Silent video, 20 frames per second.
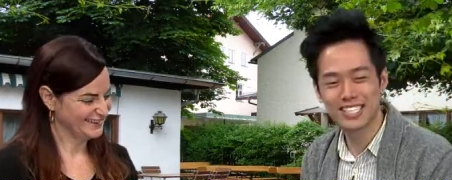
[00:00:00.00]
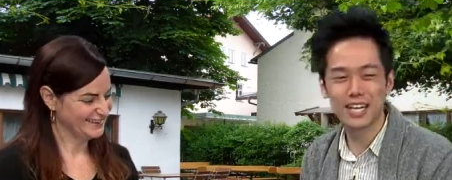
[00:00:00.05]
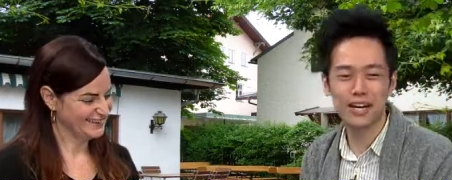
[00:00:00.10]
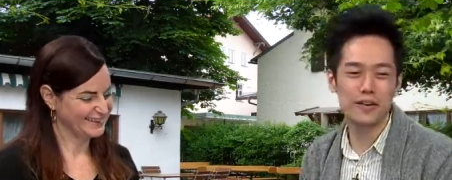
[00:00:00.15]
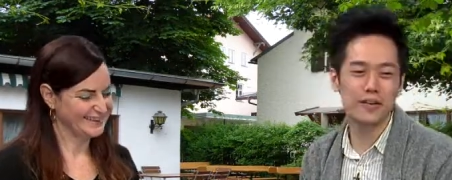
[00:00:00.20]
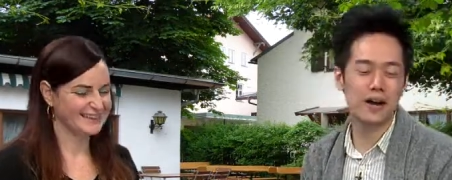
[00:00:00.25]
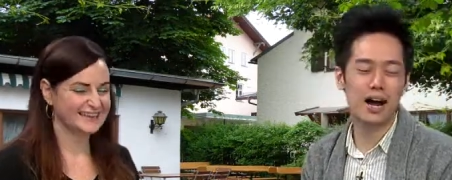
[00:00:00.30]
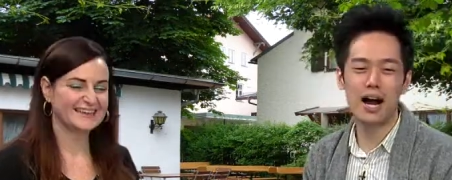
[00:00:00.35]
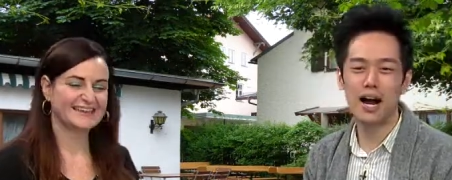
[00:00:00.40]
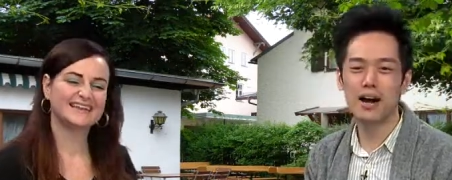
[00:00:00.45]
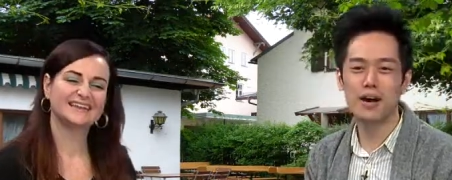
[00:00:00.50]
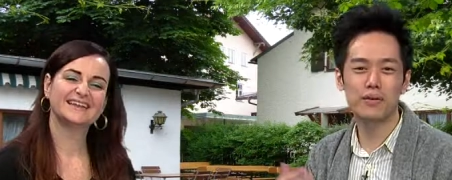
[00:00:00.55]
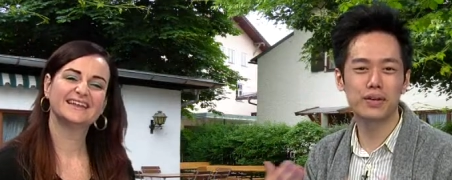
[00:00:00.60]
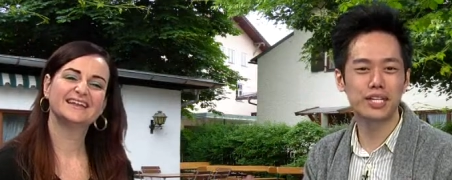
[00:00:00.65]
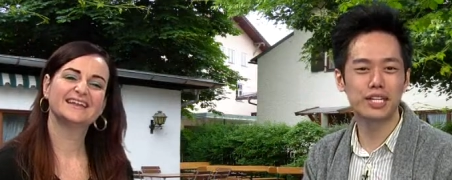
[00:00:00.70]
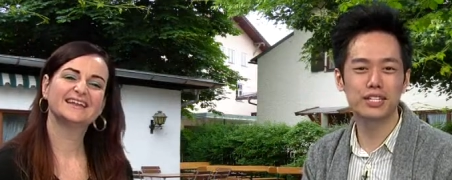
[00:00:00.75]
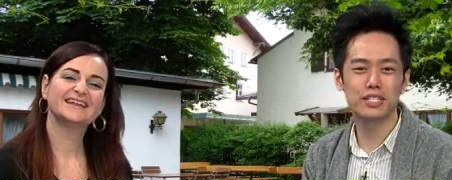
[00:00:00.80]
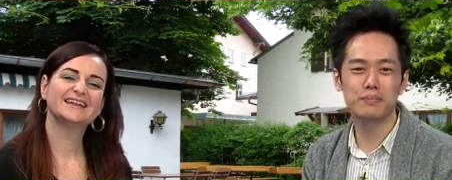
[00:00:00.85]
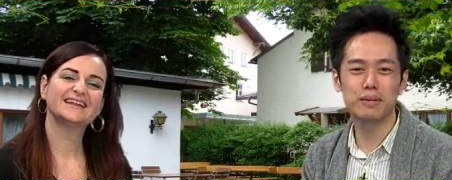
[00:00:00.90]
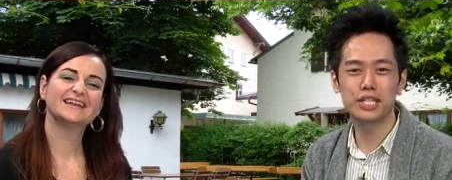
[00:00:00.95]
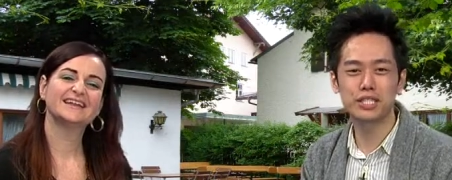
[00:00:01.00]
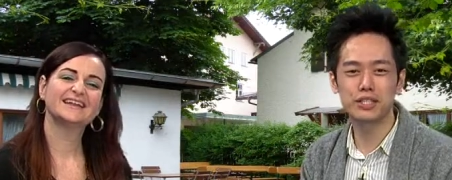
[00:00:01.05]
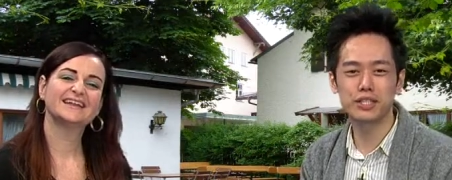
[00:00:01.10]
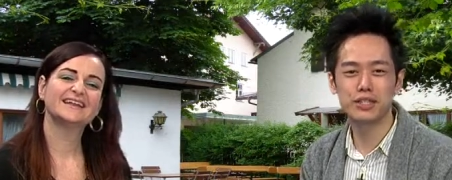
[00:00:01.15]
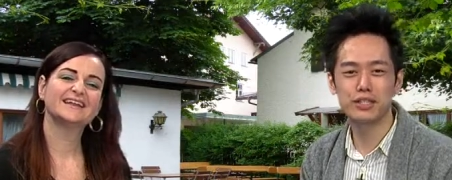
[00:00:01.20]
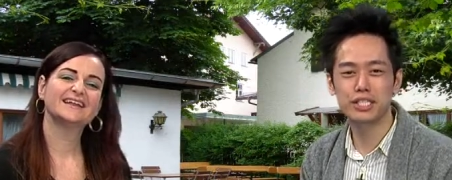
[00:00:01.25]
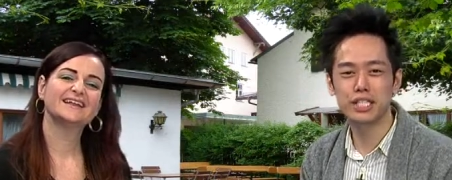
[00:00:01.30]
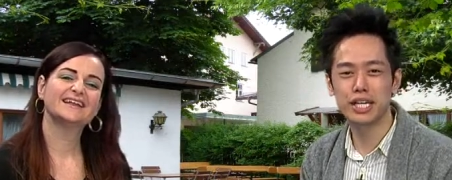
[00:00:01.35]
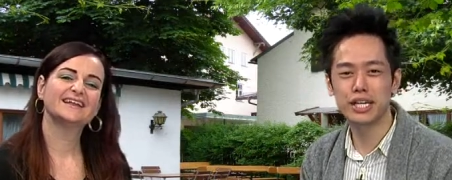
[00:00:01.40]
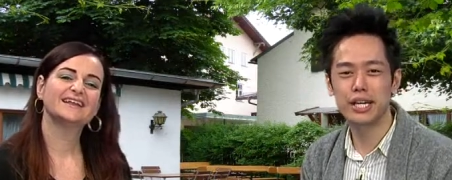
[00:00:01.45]
Speaker 1: so, uh, readers, make sure you
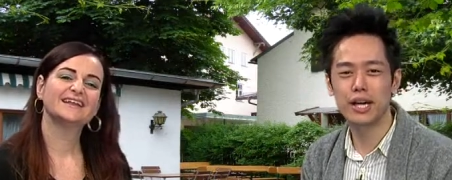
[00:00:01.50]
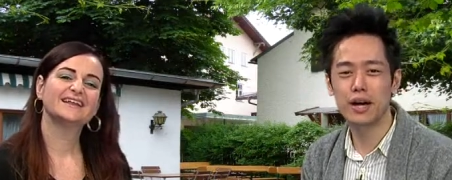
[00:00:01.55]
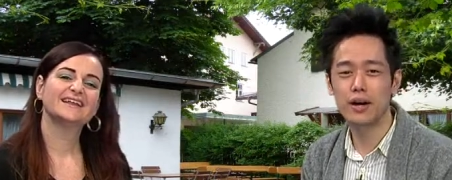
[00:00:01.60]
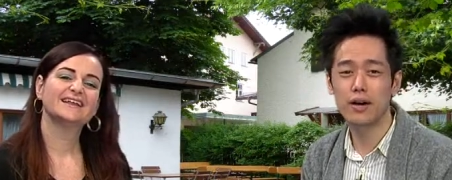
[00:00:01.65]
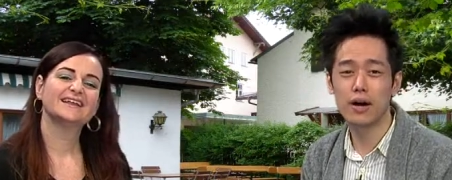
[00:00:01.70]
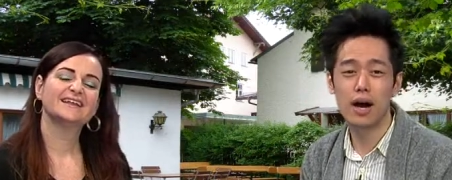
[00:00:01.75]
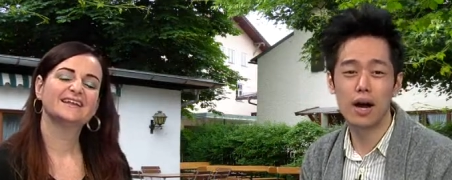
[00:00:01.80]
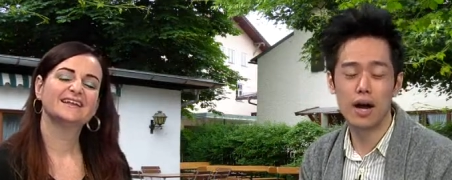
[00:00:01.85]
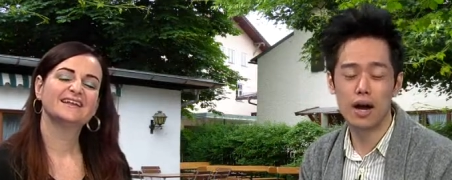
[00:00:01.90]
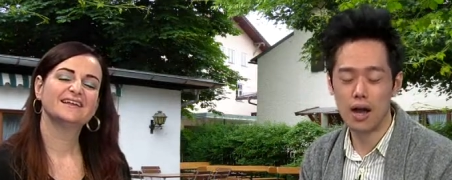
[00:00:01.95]
check out uh,